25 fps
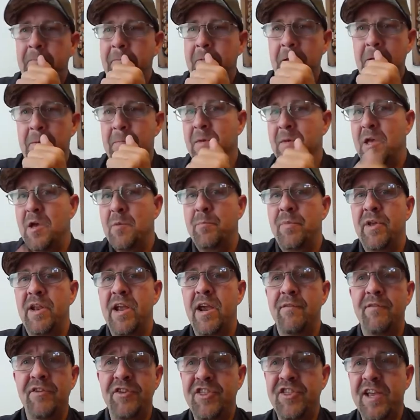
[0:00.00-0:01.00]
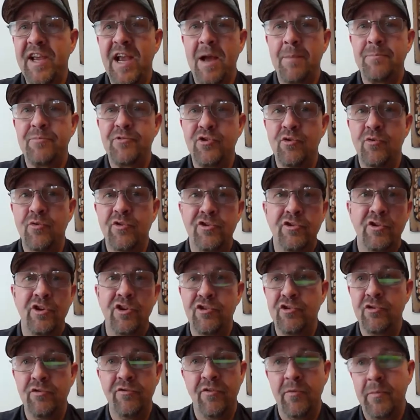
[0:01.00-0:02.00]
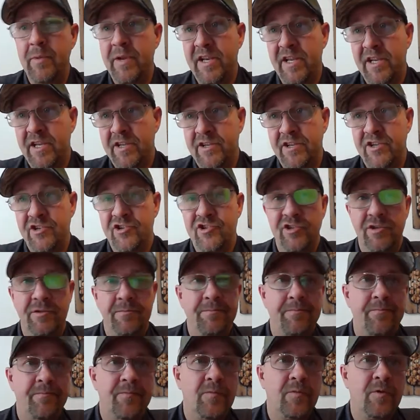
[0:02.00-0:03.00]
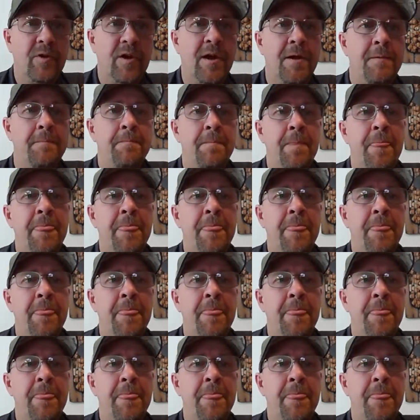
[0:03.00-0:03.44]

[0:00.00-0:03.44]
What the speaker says: But everything I'm doing, you can do from any edition. Okay.